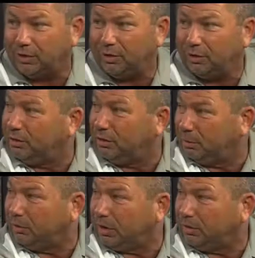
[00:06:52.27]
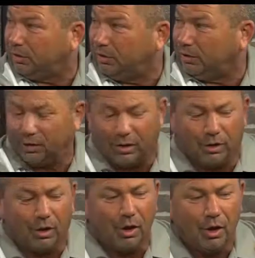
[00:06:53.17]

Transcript: the air.